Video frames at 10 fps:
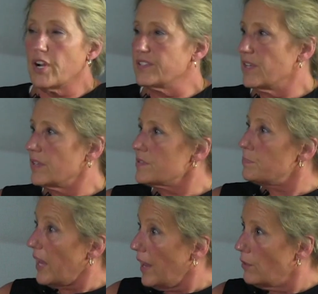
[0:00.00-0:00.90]

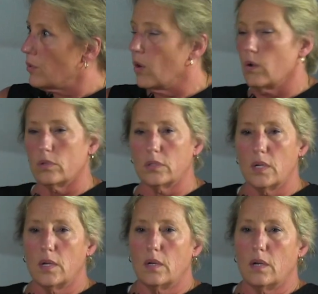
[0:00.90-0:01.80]
process payroll,
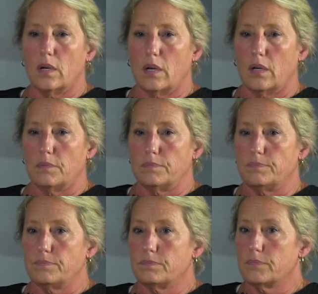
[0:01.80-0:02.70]

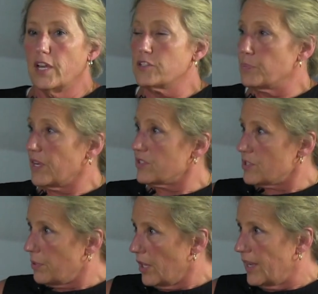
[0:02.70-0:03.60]
um,
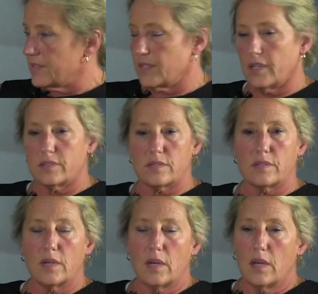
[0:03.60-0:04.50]
express
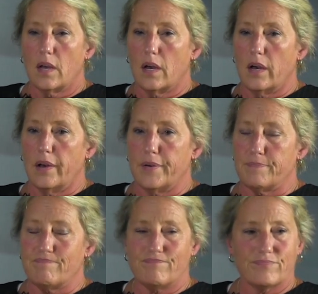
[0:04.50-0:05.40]
deposits.
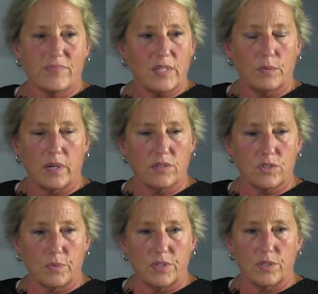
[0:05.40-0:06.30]
Um, what
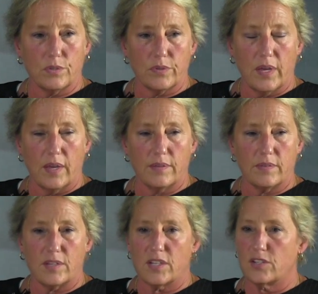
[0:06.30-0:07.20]
else do we do? They,
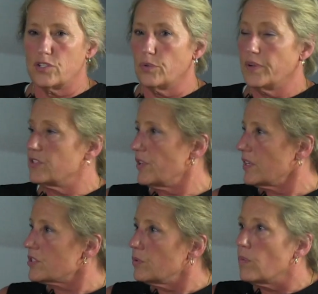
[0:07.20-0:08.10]
they can do
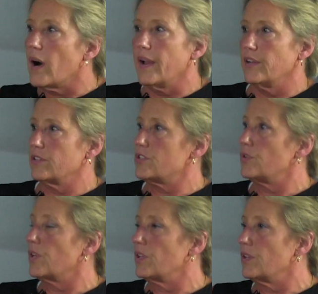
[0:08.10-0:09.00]
international wires.
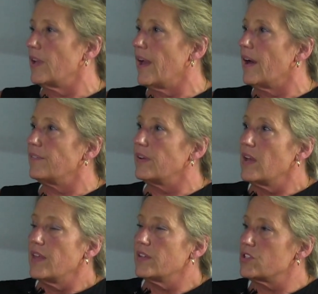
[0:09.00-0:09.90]
You can have,
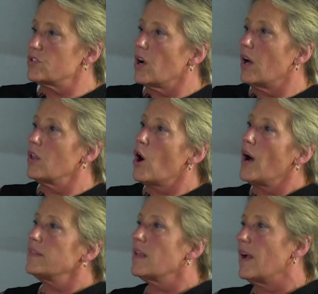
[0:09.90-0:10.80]
this is all
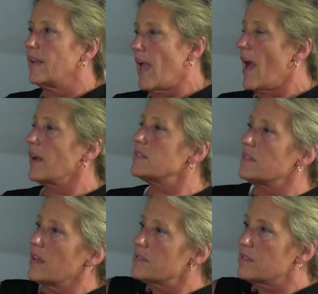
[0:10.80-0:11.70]
online
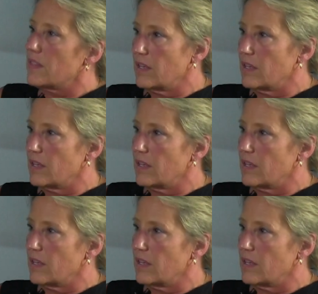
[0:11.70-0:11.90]
access